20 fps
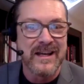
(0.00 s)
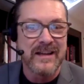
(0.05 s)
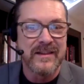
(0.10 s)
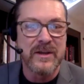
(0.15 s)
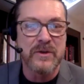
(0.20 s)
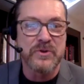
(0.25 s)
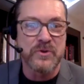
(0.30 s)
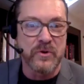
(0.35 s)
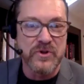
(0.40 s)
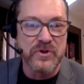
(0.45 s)

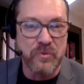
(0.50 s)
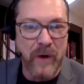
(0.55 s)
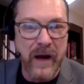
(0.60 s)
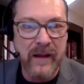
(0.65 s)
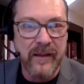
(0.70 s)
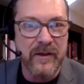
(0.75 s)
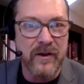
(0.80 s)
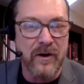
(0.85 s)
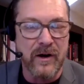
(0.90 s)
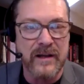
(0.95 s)
These are
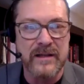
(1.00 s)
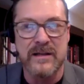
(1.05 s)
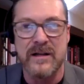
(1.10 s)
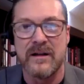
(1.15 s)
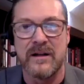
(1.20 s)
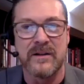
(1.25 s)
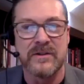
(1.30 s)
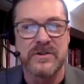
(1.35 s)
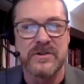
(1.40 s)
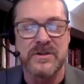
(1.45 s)
Israeli
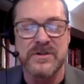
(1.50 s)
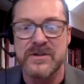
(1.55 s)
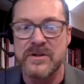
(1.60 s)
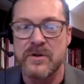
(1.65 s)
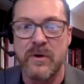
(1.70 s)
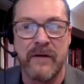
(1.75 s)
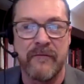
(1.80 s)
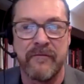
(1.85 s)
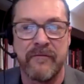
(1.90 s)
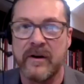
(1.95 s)
archaeologists
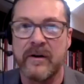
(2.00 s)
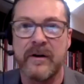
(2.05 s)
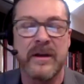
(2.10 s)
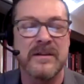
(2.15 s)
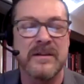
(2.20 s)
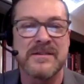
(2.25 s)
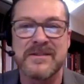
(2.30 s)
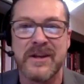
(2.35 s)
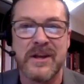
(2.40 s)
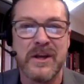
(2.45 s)
who have
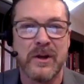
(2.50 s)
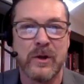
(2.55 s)
various